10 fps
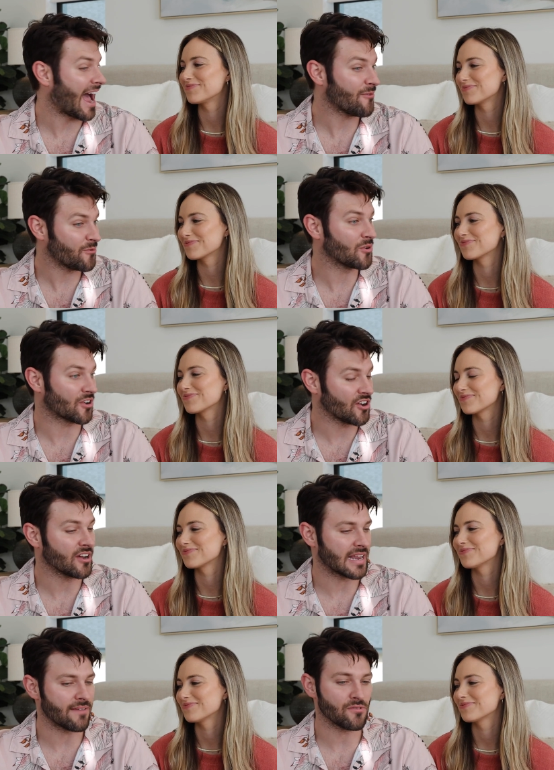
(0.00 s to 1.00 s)
Speaker 1: I feel
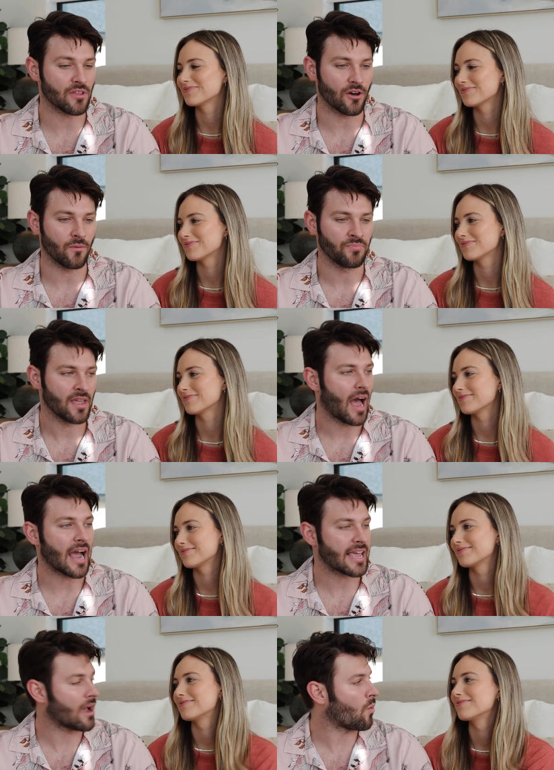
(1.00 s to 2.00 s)
good even though I
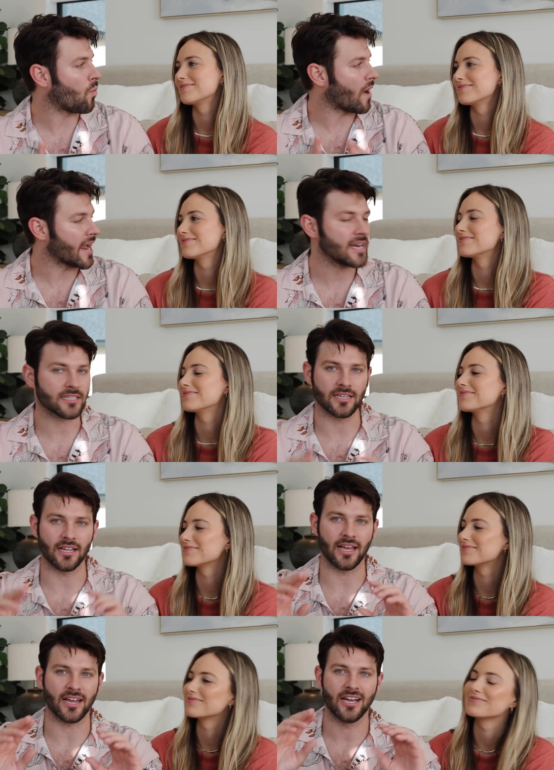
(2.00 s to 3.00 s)
can't wait to
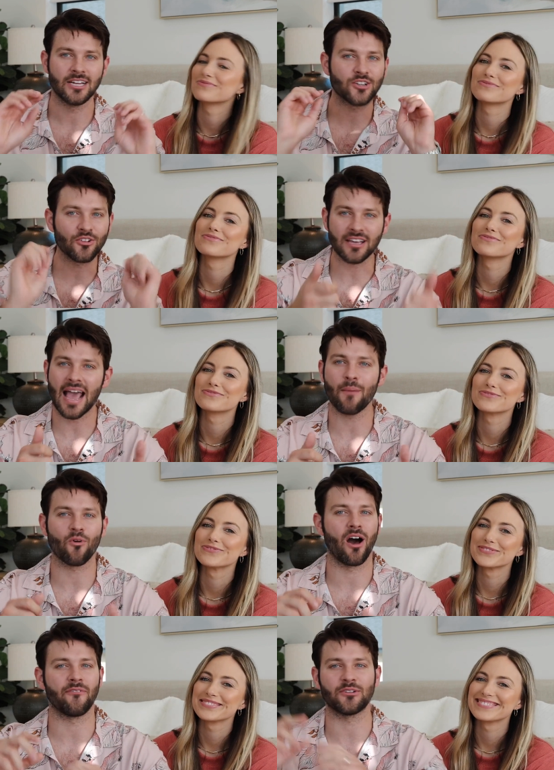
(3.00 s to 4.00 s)
like turn the
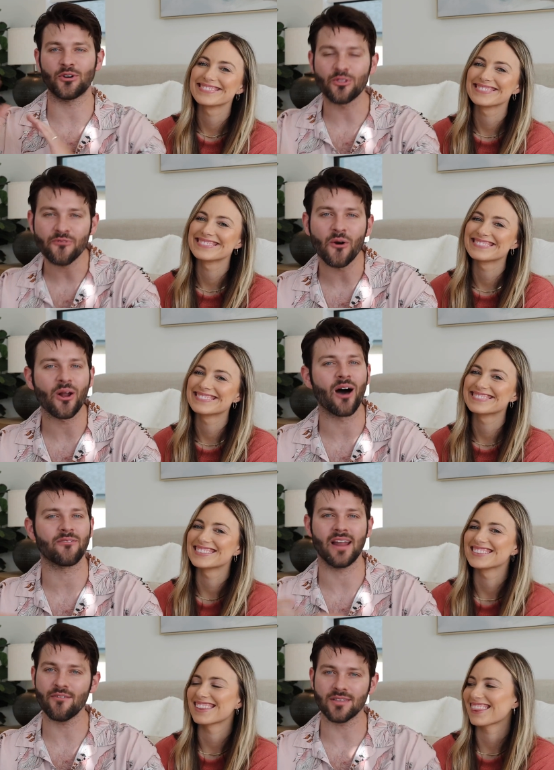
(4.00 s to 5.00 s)
camera off and turn the phone off
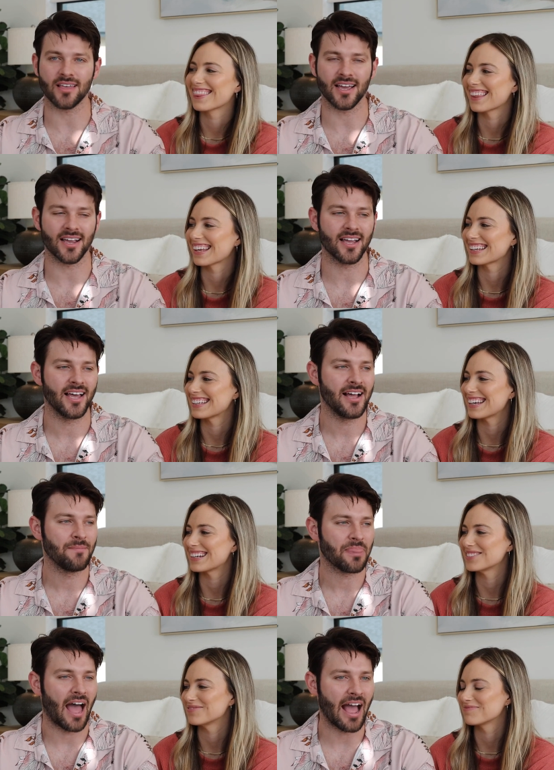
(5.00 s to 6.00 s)
and everything. Yeah.
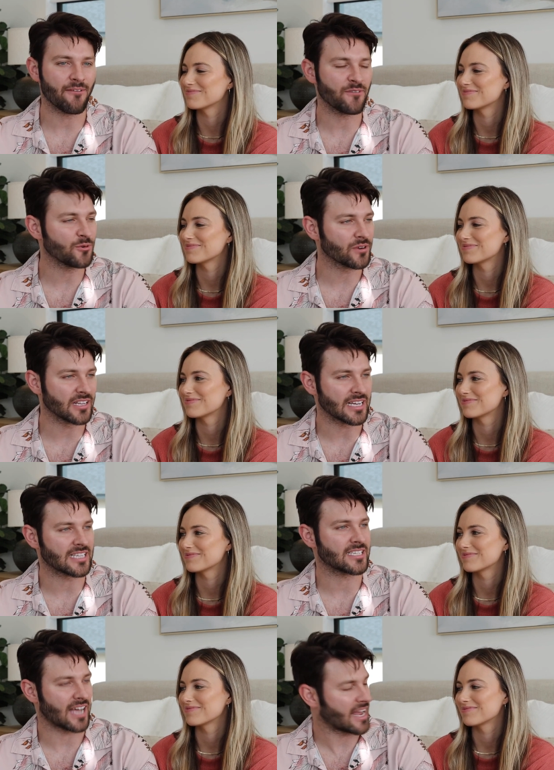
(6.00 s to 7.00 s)
I feel really
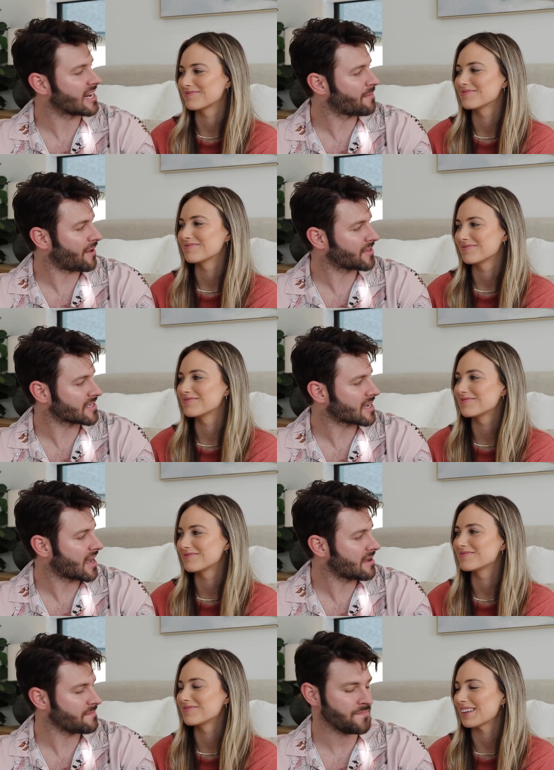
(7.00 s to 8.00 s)
excited about this
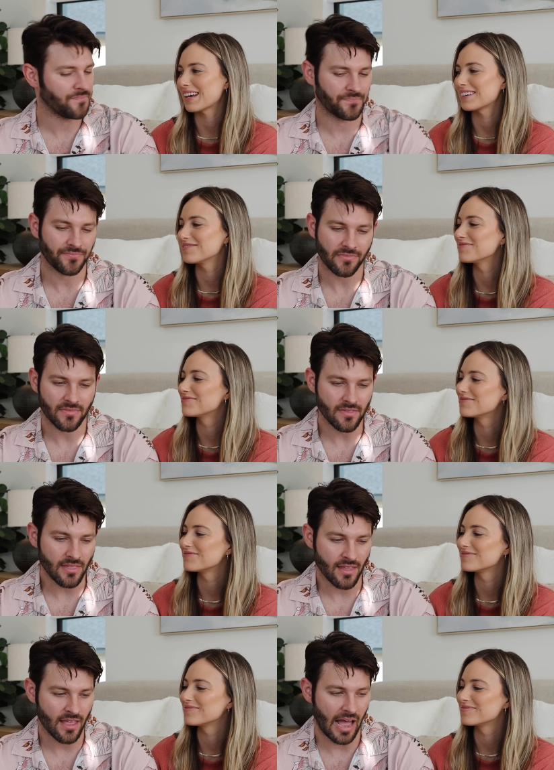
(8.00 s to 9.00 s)
time. Yeah.
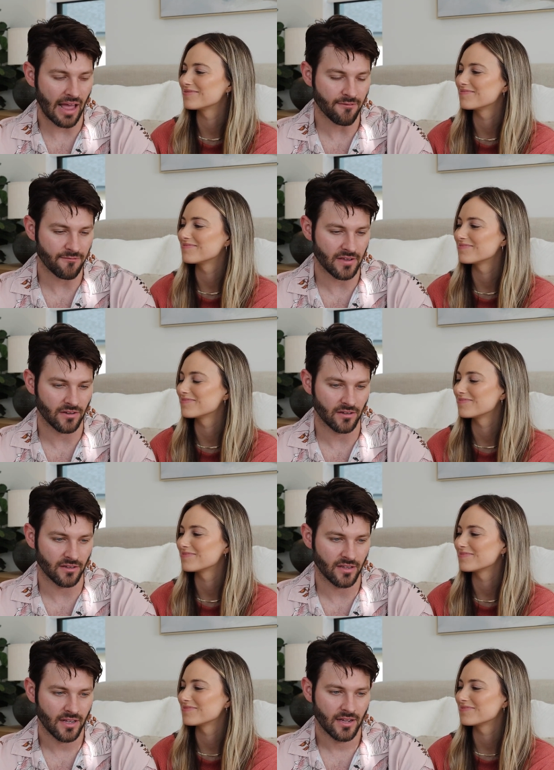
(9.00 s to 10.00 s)
I
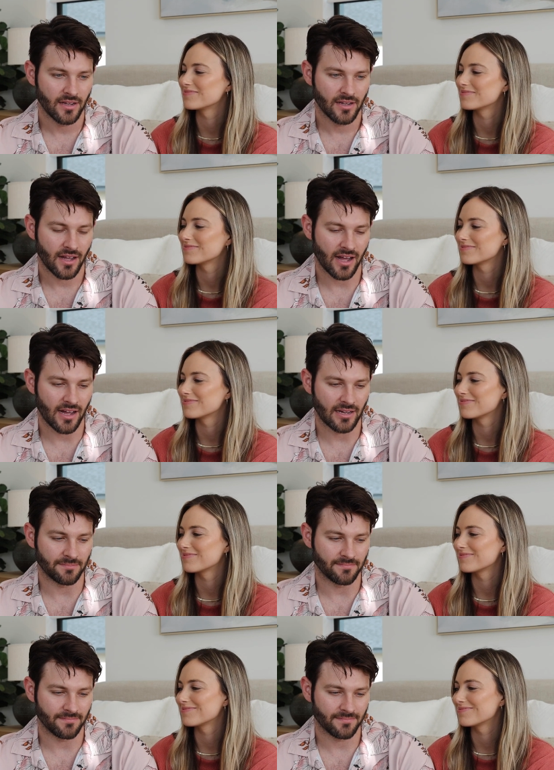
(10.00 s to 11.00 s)
feel
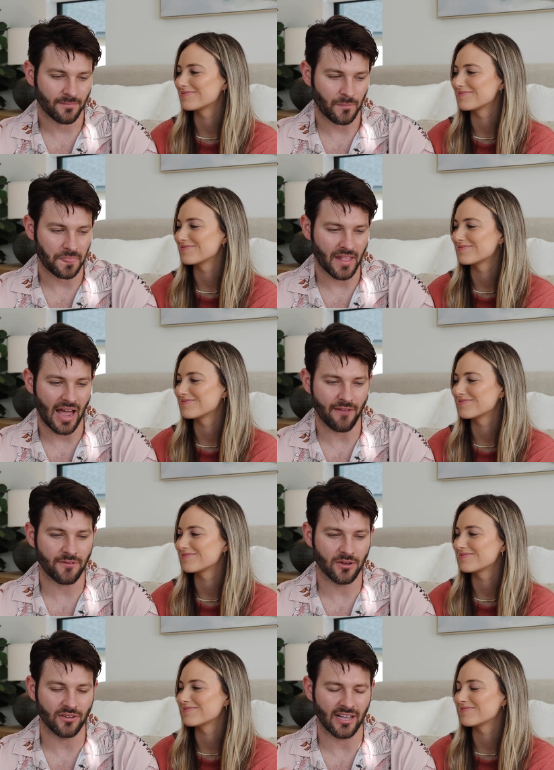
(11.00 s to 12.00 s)
um I
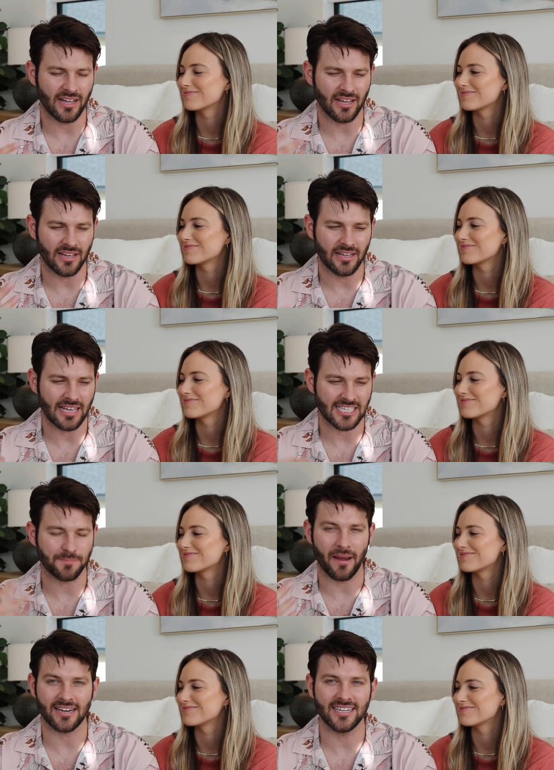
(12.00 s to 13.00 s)
feel uh
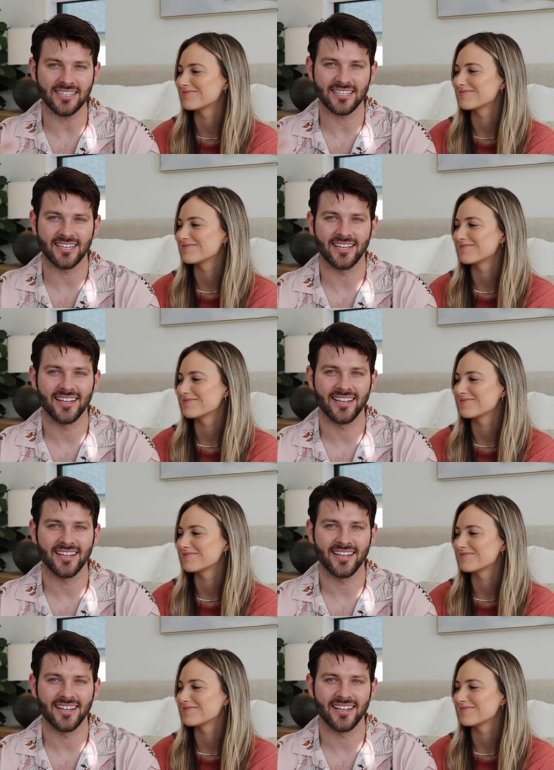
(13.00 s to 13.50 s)
expectant,